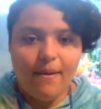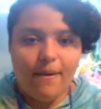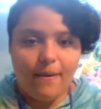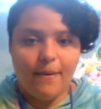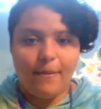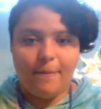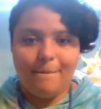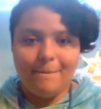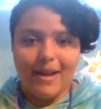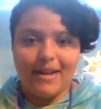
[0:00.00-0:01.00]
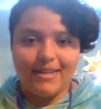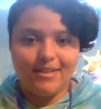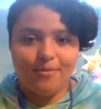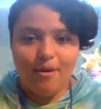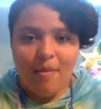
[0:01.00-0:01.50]
I
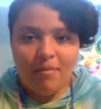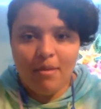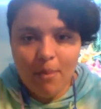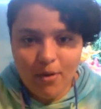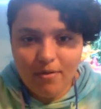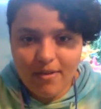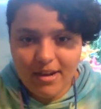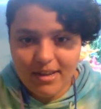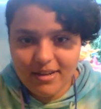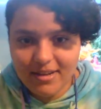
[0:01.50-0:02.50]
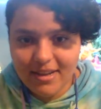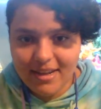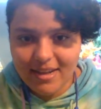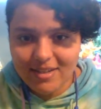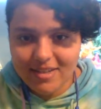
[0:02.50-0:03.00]
guess what made me motivated
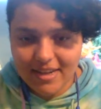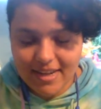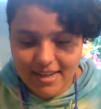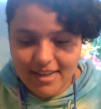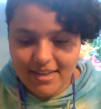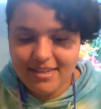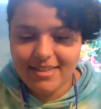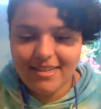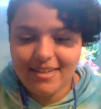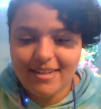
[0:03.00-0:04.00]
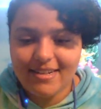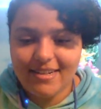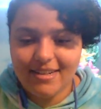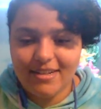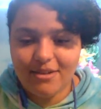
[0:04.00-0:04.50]

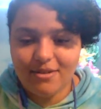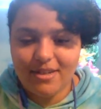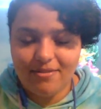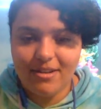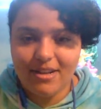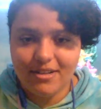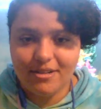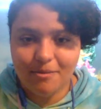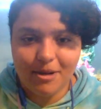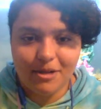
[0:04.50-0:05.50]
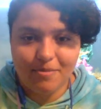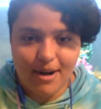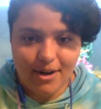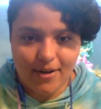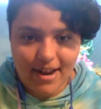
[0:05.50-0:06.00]
to use Seven Dust is because my
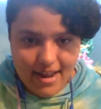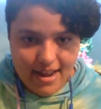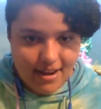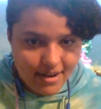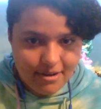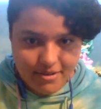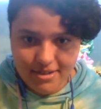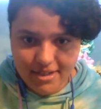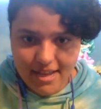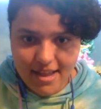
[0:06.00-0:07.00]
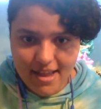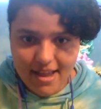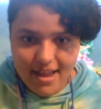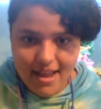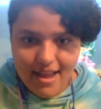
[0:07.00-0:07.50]
great aunt uses it,
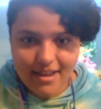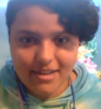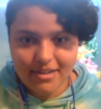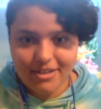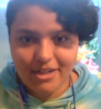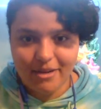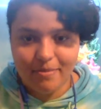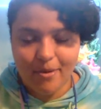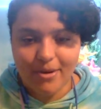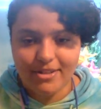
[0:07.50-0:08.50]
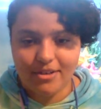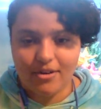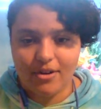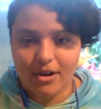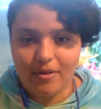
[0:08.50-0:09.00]
and she pours it
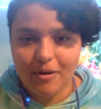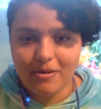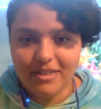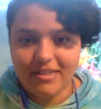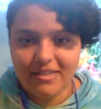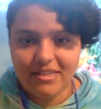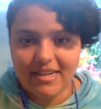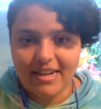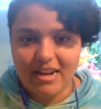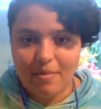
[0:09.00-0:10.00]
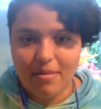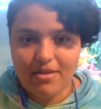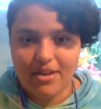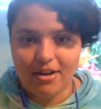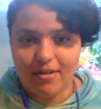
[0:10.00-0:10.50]
on her roses, and it made me
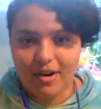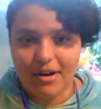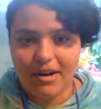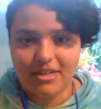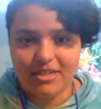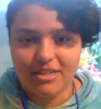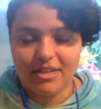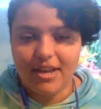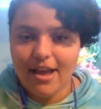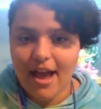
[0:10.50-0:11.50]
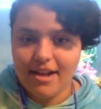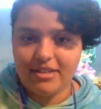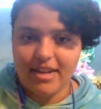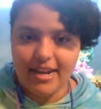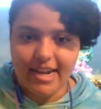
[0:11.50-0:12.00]
think of her, and I just
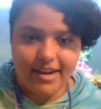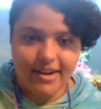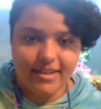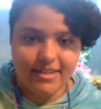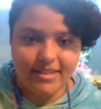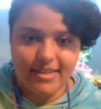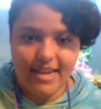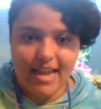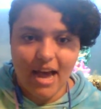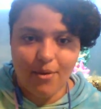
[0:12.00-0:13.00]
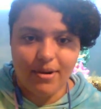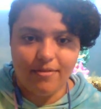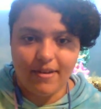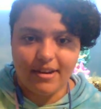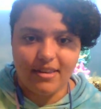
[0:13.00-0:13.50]
got curious to see how it
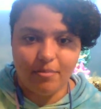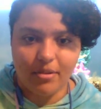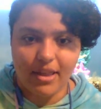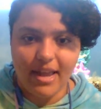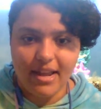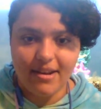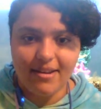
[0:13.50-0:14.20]
affected the plant.